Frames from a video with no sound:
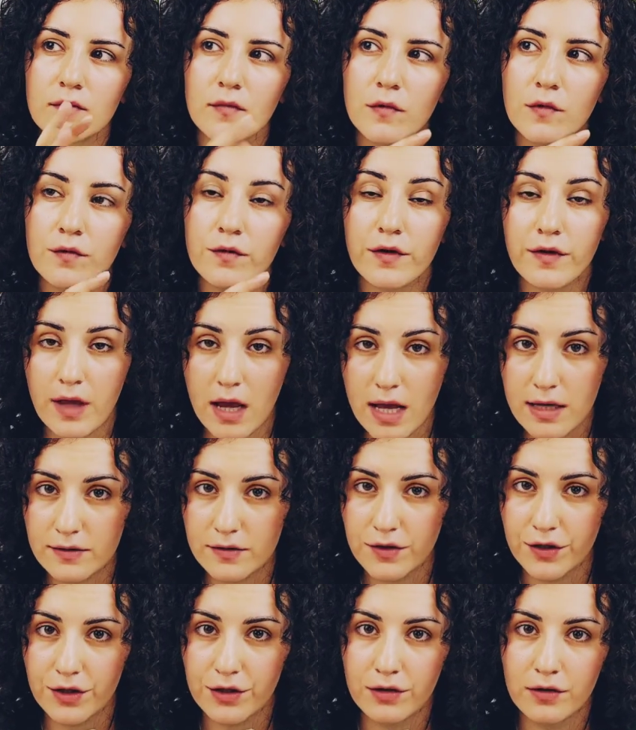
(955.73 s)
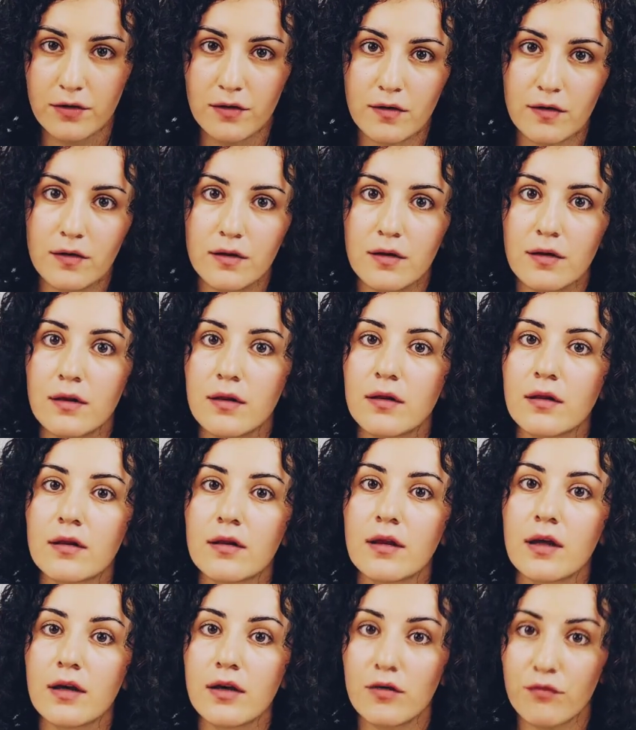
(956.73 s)
for the answer
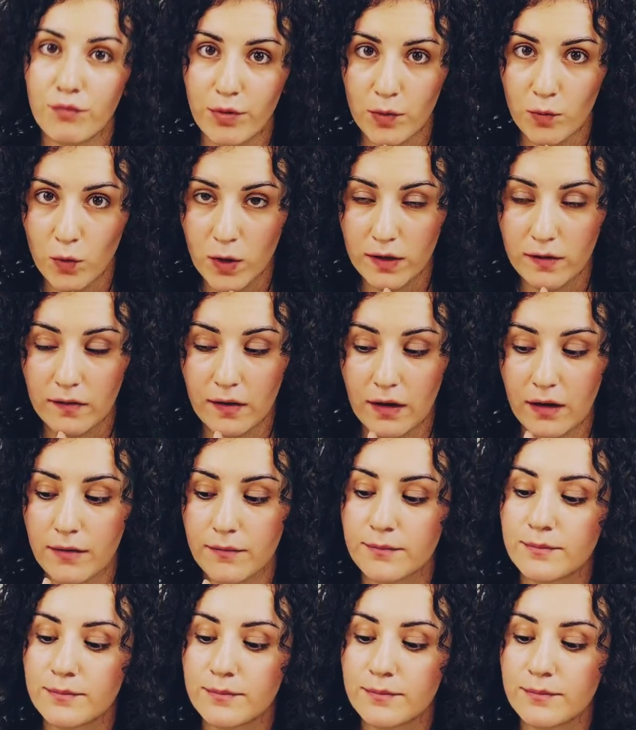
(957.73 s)
that you've been wanting.